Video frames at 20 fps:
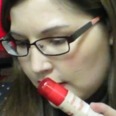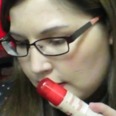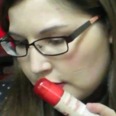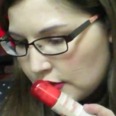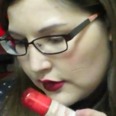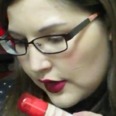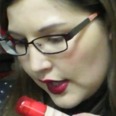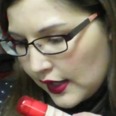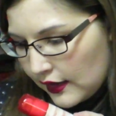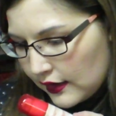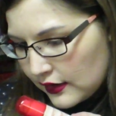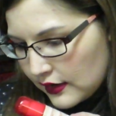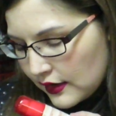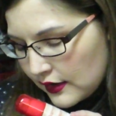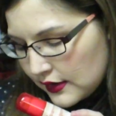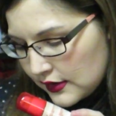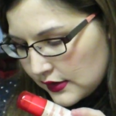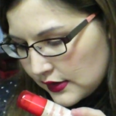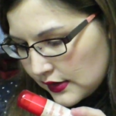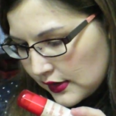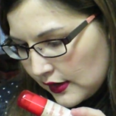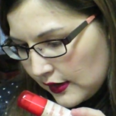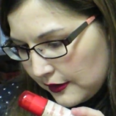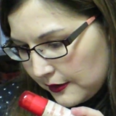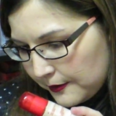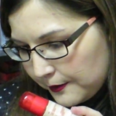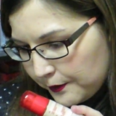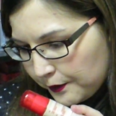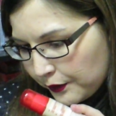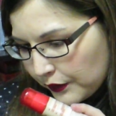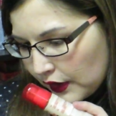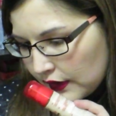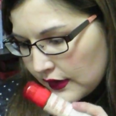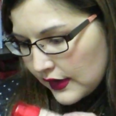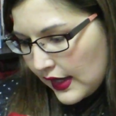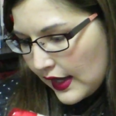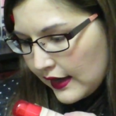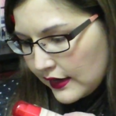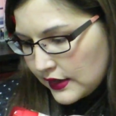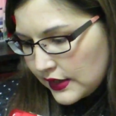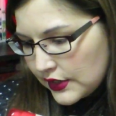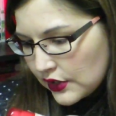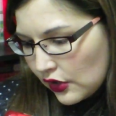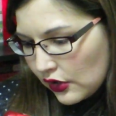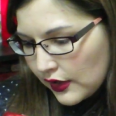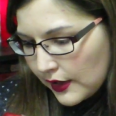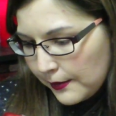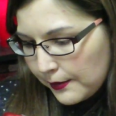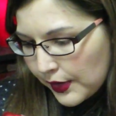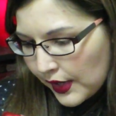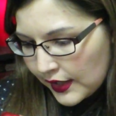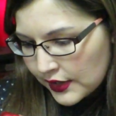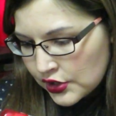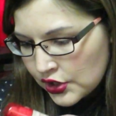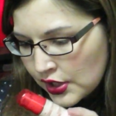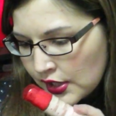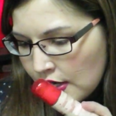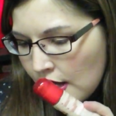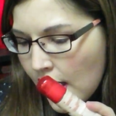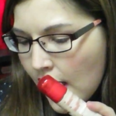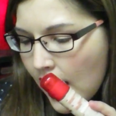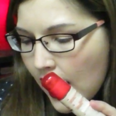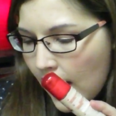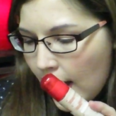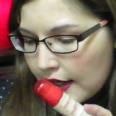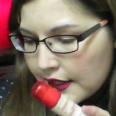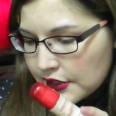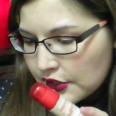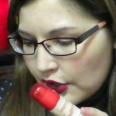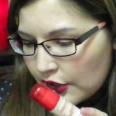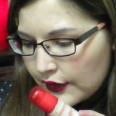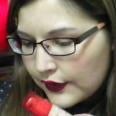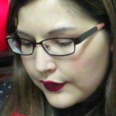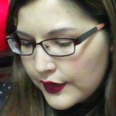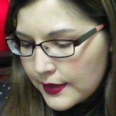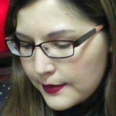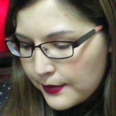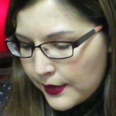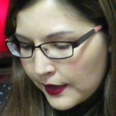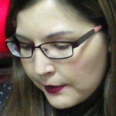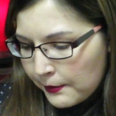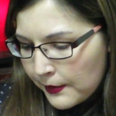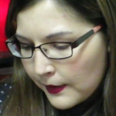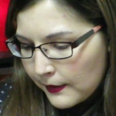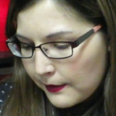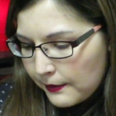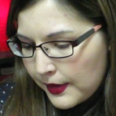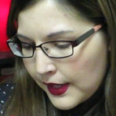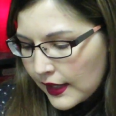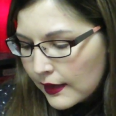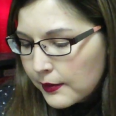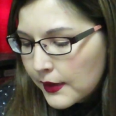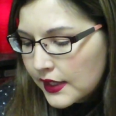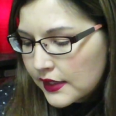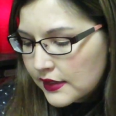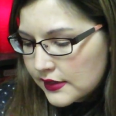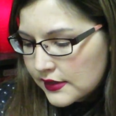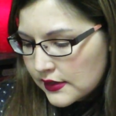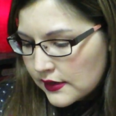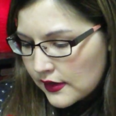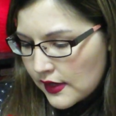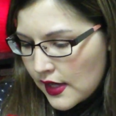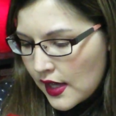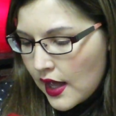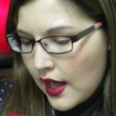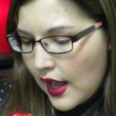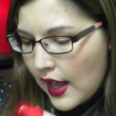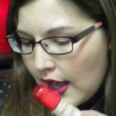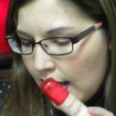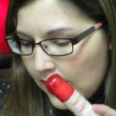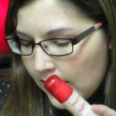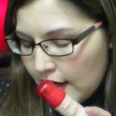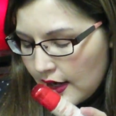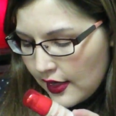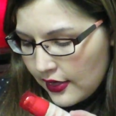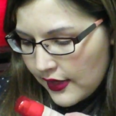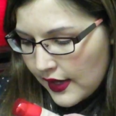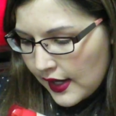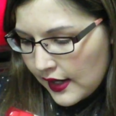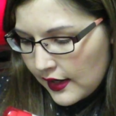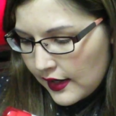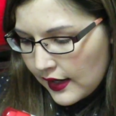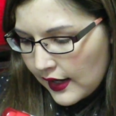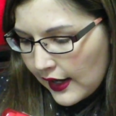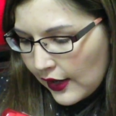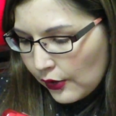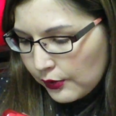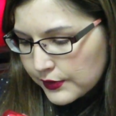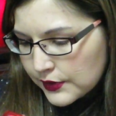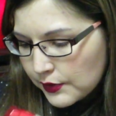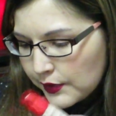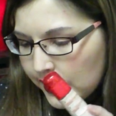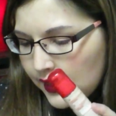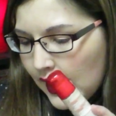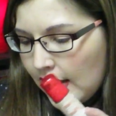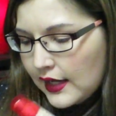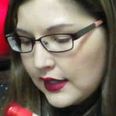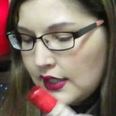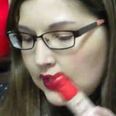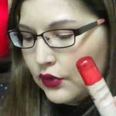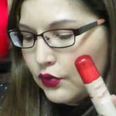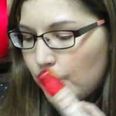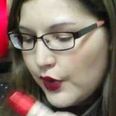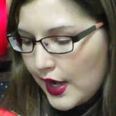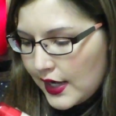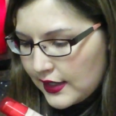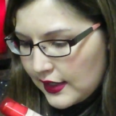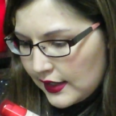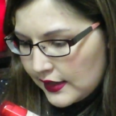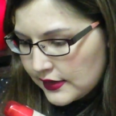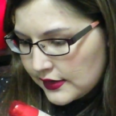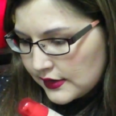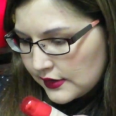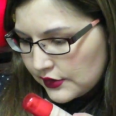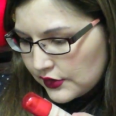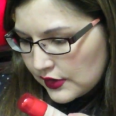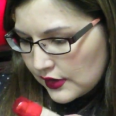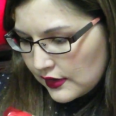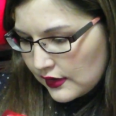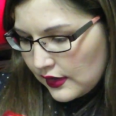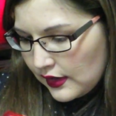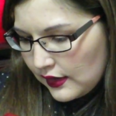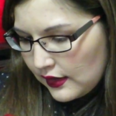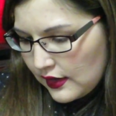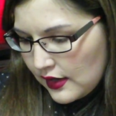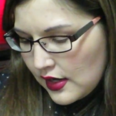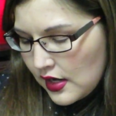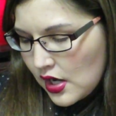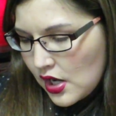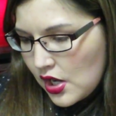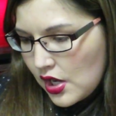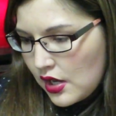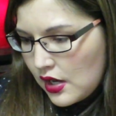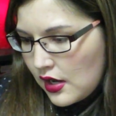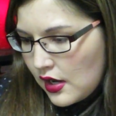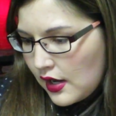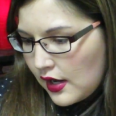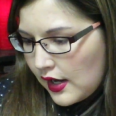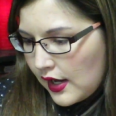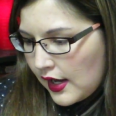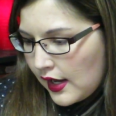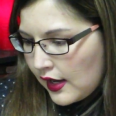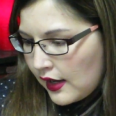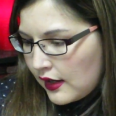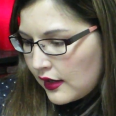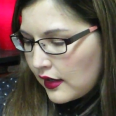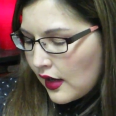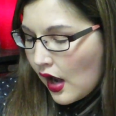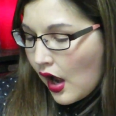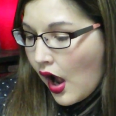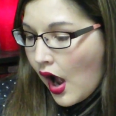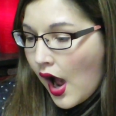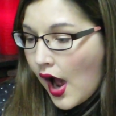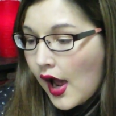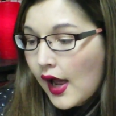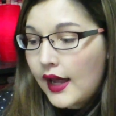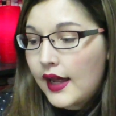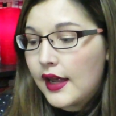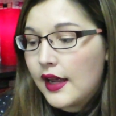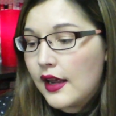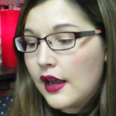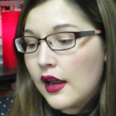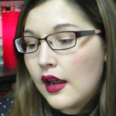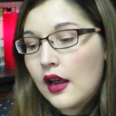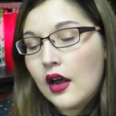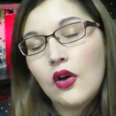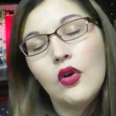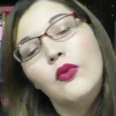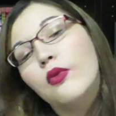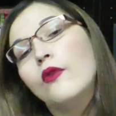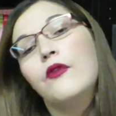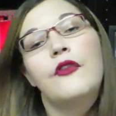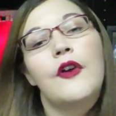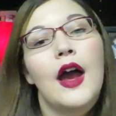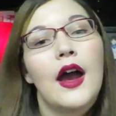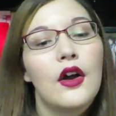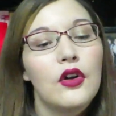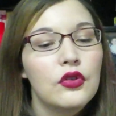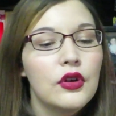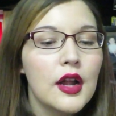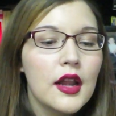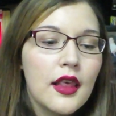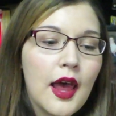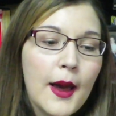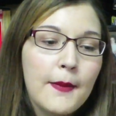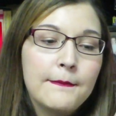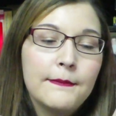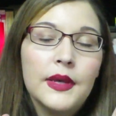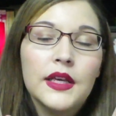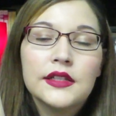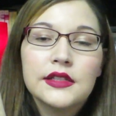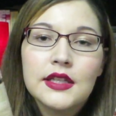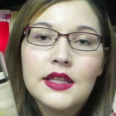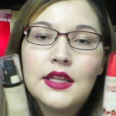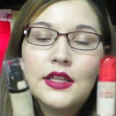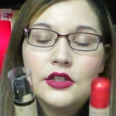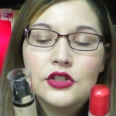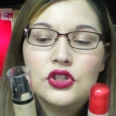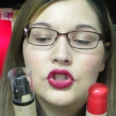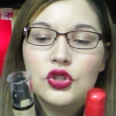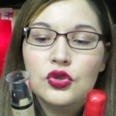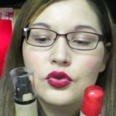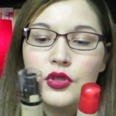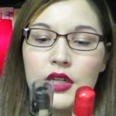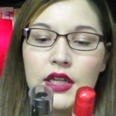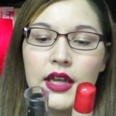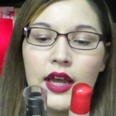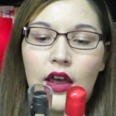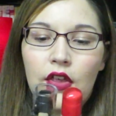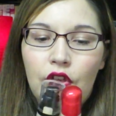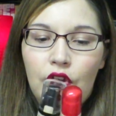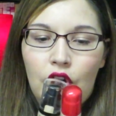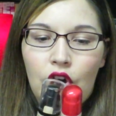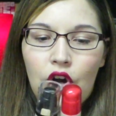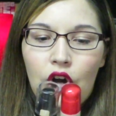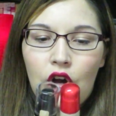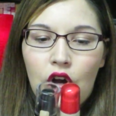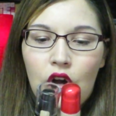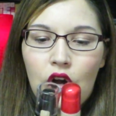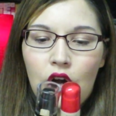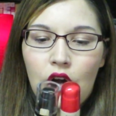so that does the anti-dull complexion, and it's got green pigments, and that helps with anti-redness. And I found that mixing these two together